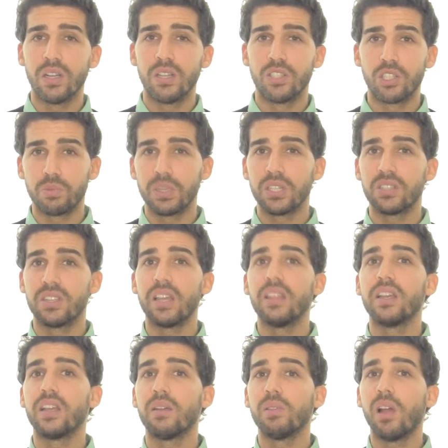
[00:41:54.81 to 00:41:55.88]
Just because they
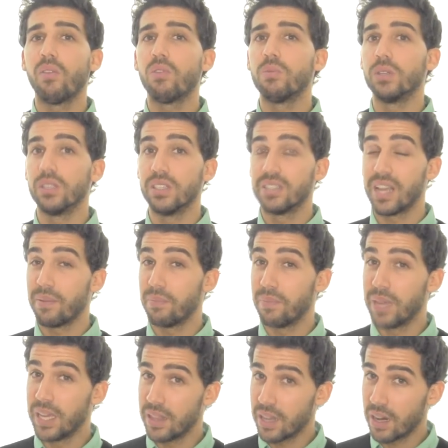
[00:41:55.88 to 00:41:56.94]
think I'm lovable, does that
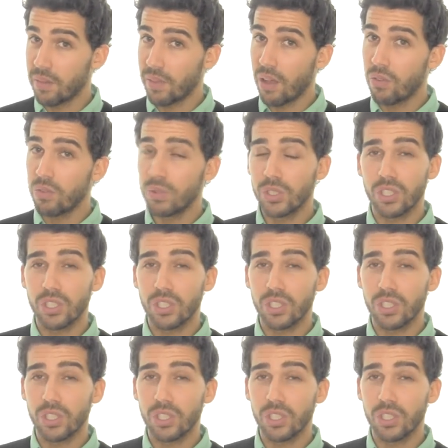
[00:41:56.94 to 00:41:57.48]
mean that I'm lovable?